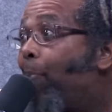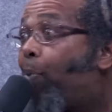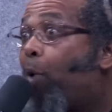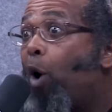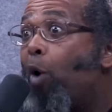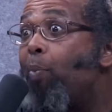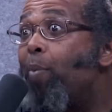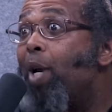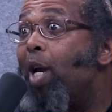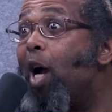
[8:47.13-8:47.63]

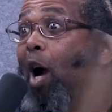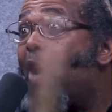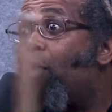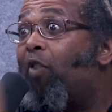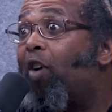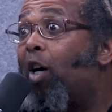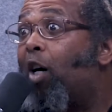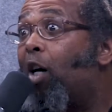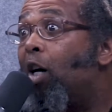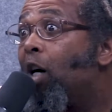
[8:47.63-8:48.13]
pulled me
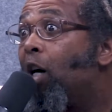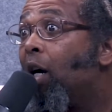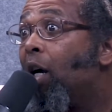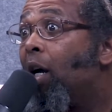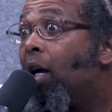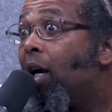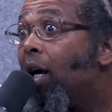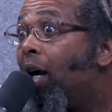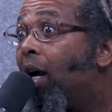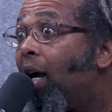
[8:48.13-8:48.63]
over.
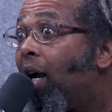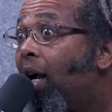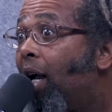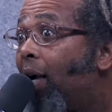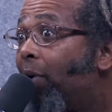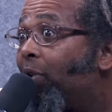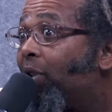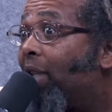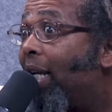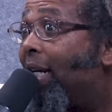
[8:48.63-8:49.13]

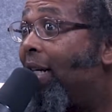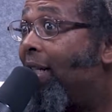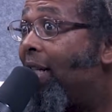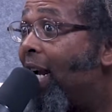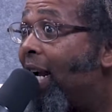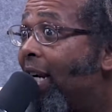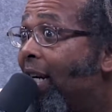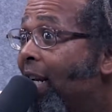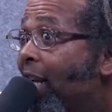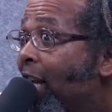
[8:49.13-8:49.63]
It was late at
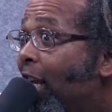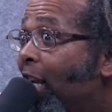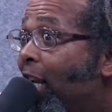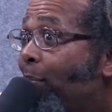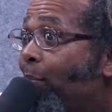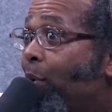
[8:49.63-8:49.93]
night. He